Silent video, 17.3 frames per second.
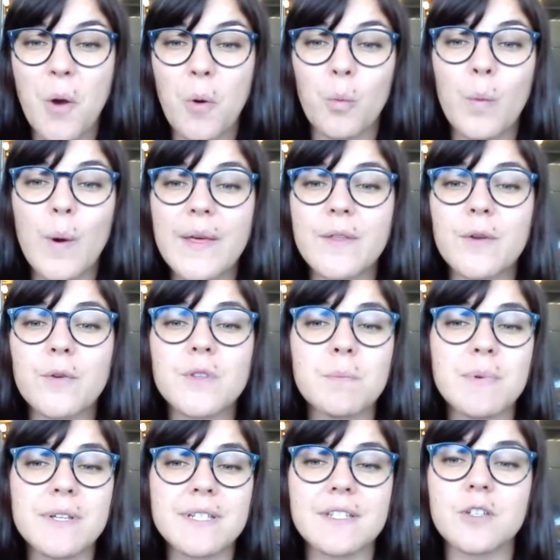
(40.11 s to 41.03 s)
whether the
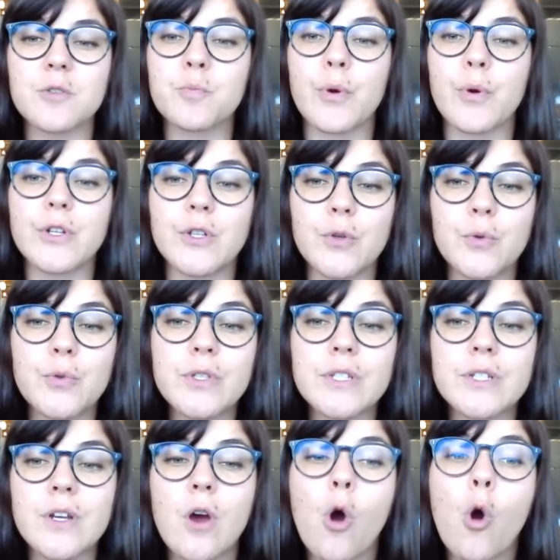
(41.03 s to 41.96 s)
business
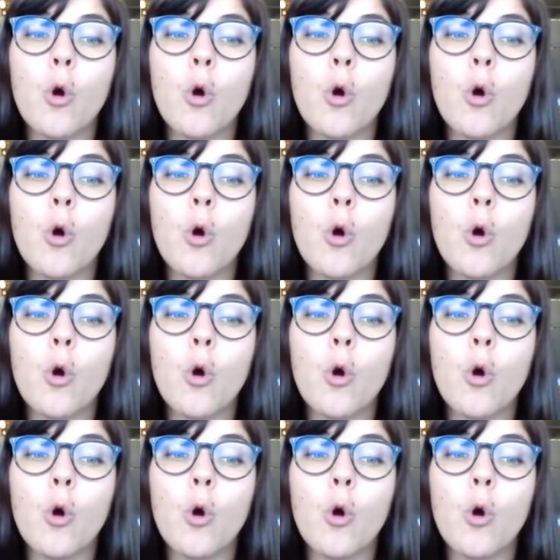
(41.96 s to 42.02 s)
produced